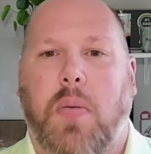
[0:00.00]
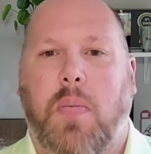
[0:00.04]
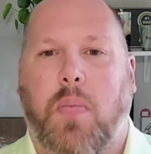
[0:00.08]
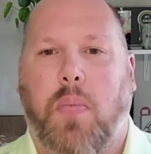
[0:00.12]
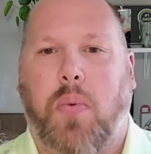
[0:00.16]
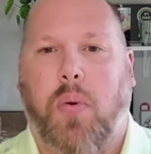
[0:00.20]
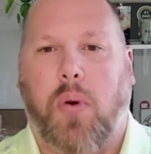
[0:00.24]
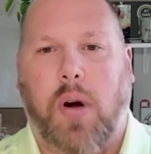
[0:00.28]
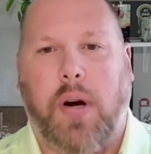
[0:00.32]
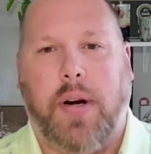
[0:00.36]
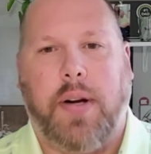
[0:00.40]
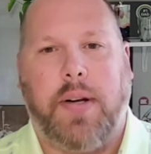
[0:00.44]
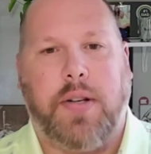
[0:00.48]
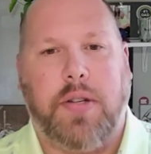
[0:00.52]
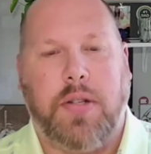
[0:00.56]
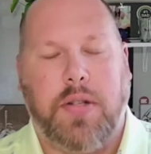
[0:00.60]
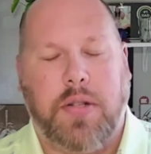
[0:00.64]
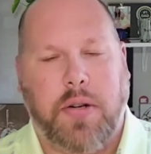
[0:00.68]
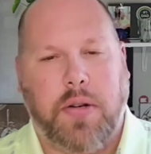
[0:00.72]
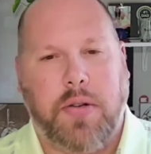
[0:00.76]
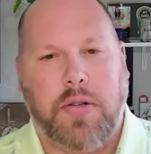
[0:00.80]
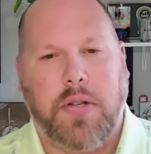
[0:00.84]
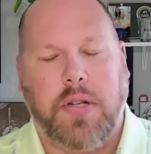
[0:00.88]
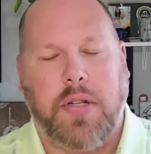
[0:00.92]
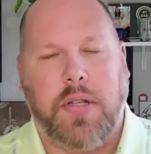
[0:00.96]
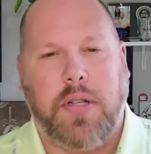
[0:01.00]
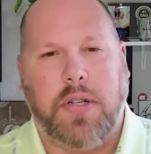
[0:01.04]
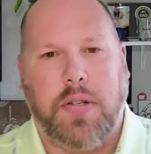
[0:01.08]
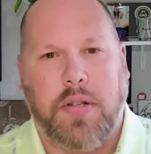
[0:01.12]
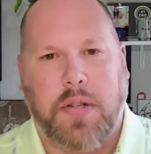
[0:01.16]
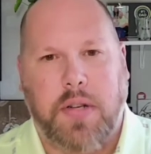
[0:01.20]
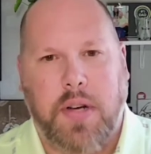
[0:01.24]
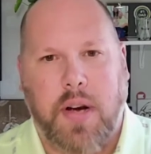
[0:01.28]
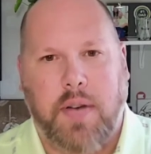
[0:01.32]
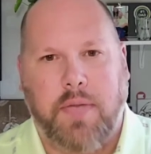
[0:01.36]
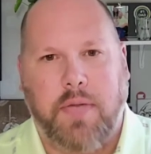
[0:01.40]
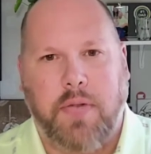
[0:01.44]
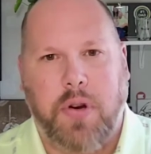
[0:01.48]
Product Search and
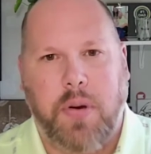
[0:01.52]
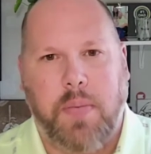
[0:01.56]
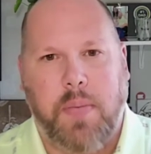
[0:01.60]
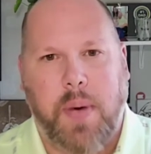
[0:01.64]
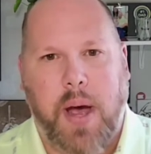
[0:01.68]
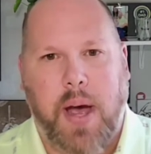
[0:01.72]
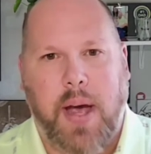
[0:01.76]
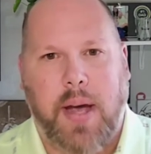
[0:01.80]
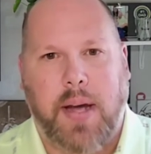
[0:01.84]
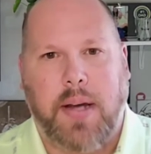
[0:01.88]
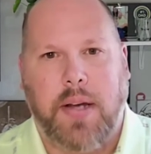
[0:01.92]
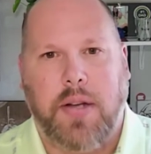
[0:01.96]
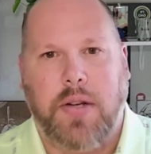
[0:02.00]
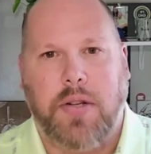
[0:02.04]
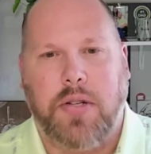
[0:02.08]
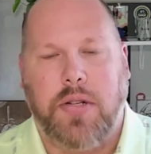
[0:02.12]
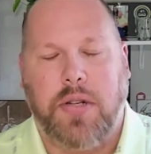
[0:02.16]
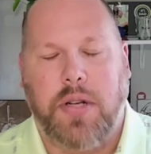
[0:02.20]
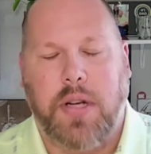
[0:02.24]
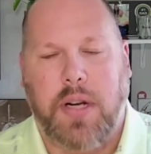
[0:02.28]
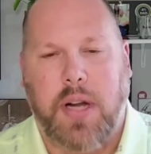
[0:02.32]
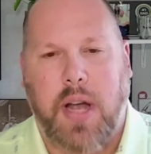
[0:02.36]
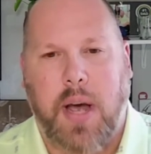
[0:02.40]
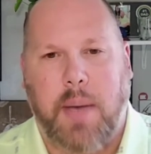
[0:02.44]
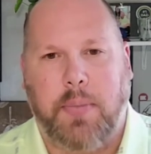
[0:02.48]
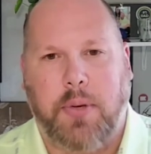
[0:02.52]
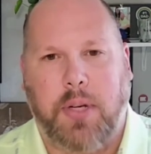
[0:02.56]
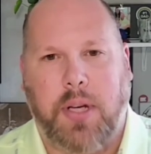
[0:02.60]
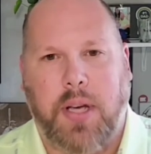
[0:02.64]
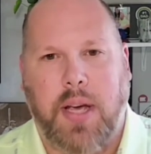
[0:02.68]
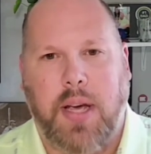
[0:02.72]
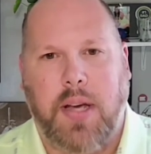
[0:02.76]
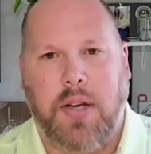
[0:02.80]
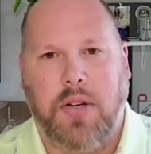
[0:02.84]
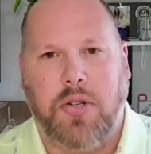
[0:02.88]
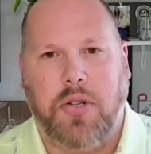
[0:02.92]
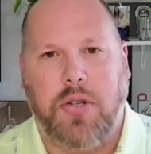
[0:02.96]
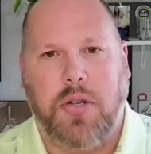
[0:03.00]
Discovery package and
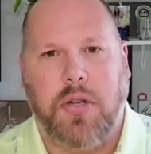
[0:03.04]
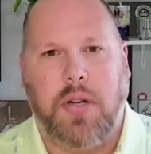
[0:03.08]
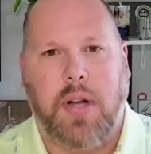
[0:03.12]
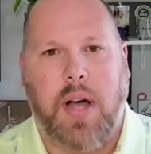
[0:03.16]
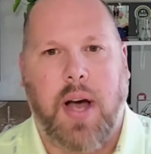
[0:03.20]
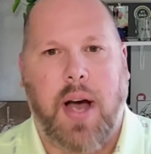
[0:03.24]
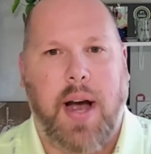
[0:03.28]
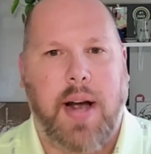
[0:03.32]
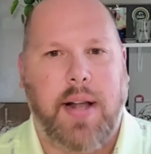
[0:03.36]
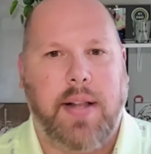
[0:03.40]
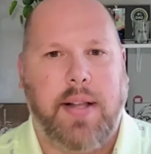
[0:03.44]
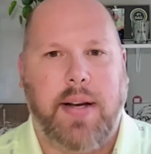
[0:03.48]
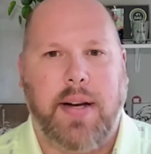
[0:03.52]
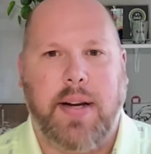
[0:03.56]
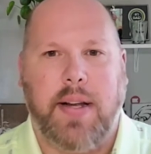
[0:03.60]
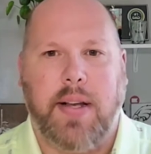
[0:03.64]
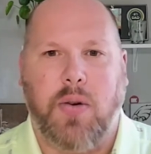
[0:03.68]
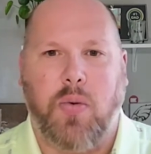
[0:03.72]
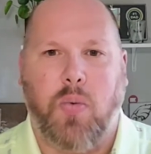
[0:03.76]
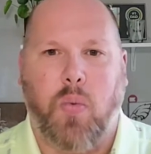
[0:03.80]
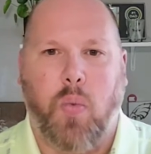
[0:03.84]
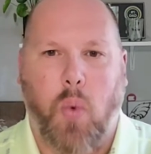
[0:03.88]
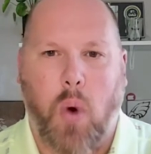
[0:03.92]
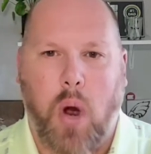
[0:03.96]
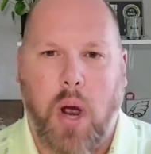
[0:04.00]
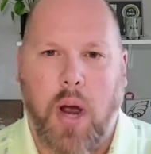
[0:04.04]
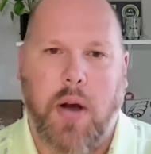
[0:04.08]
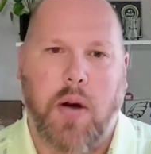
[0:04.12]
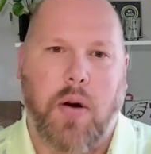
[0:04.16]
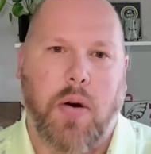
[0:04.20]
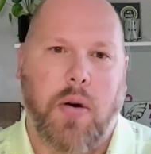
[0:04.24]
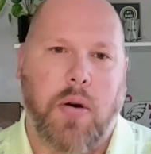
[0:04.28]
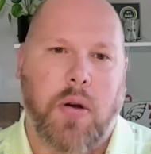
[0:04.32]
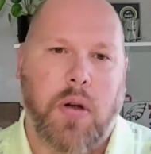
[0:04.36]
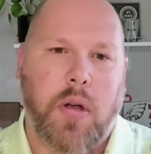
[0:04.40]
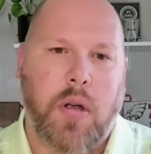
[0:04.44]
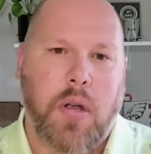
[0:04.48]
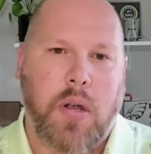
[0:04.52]
application, highlighting
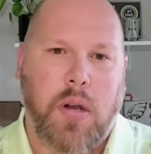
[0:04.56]
where